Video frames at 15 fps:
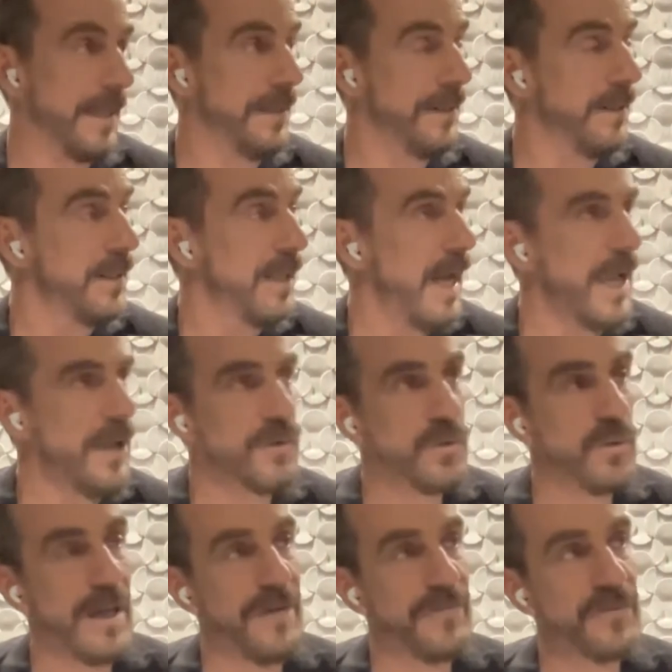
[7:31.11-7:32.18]
I, I
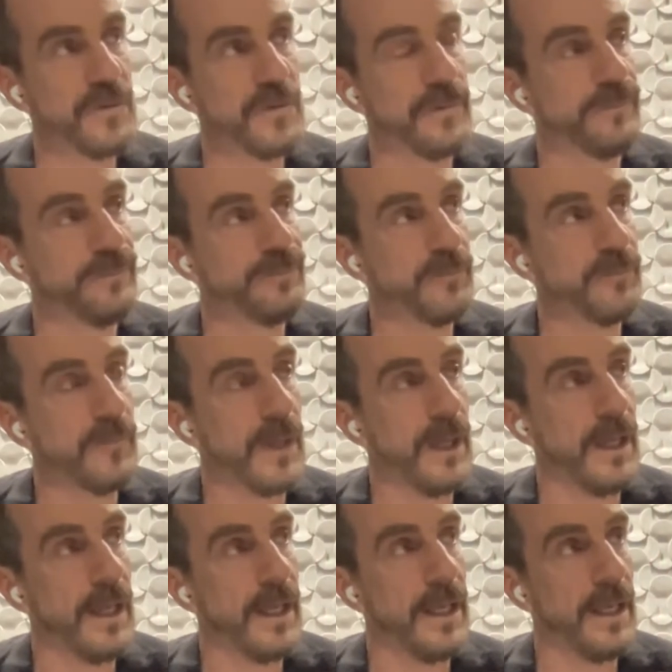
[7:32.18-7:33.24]
also have to
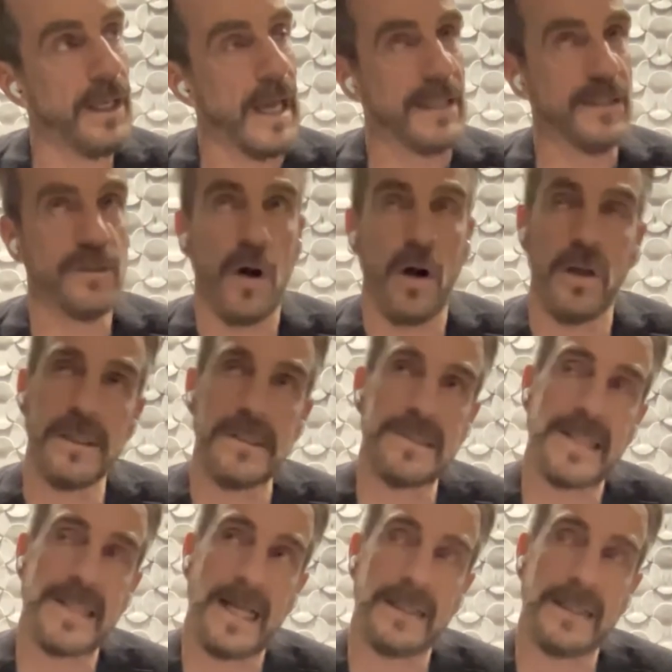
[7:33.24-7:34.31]
uh, acknowledge
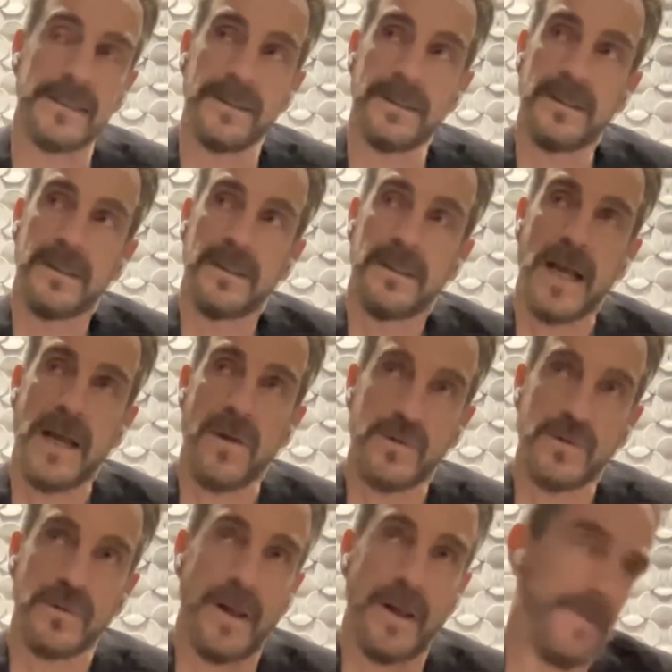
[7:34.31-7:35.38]
that I
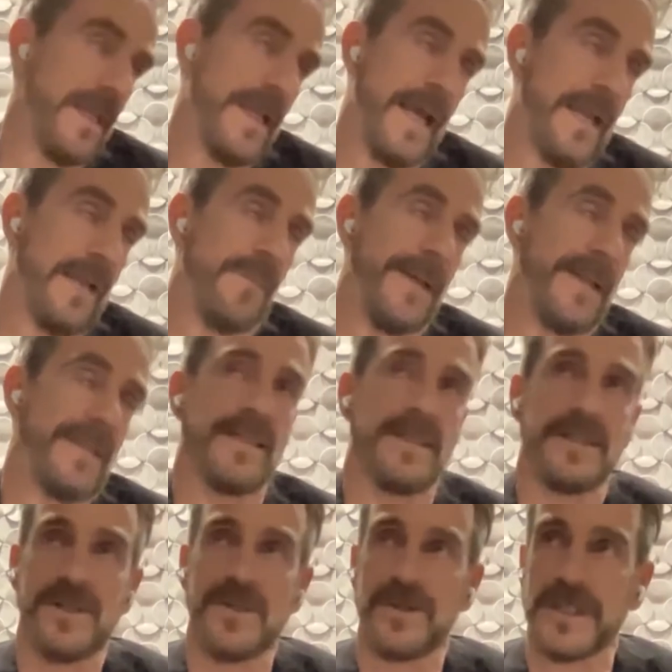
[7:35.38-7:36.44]
also, I mean, I had amazing
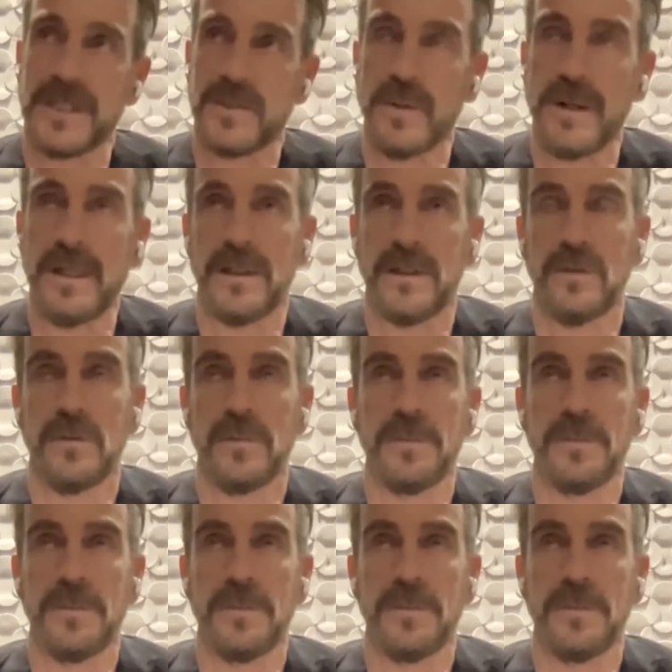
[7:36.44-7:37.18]
teachers as well, no?